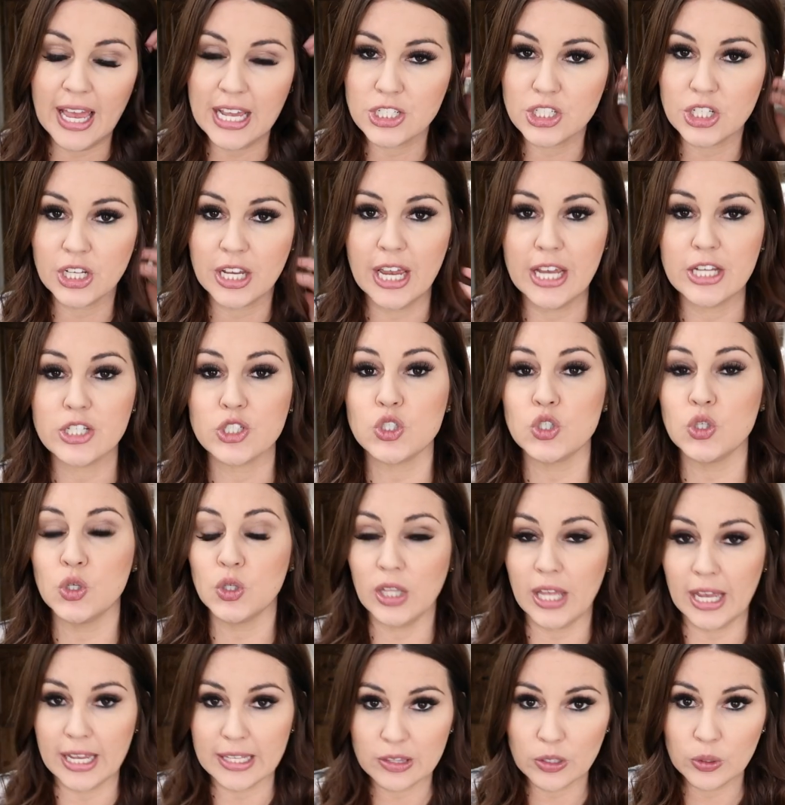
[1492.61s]
educational,
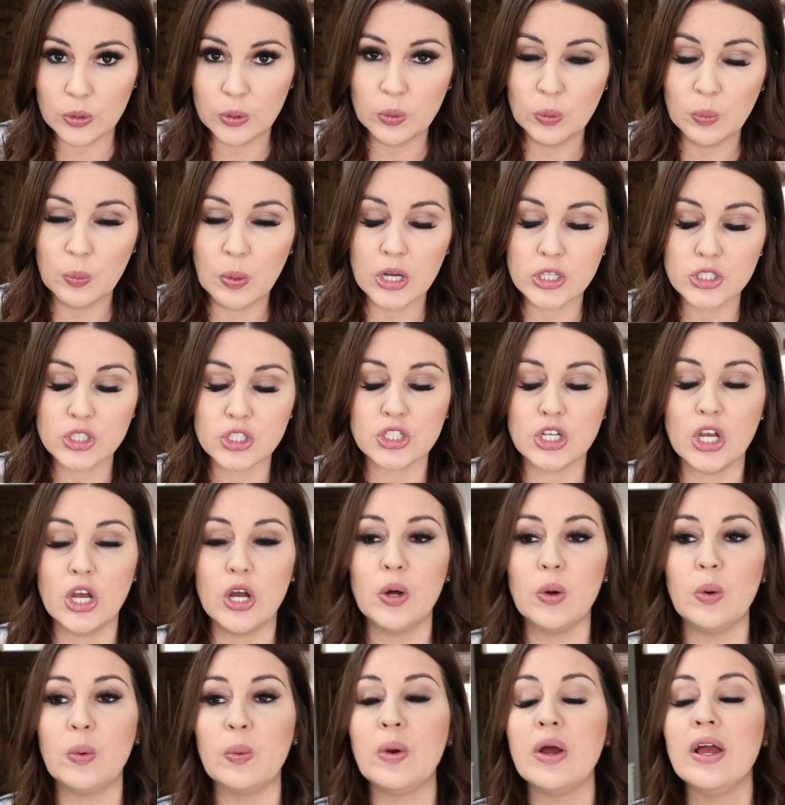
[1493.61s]
like the Who Was
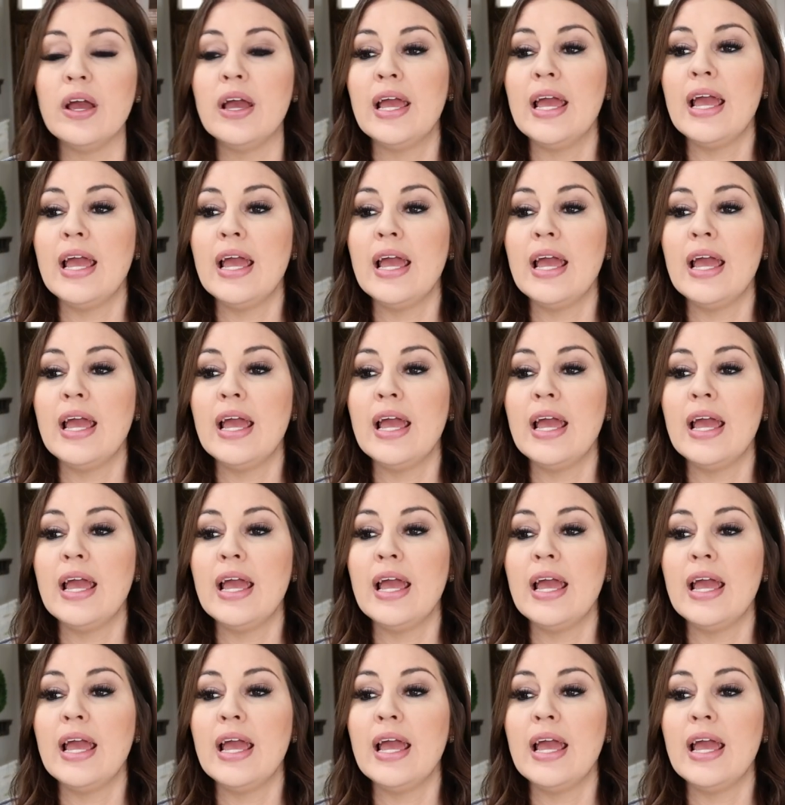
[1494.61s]
show.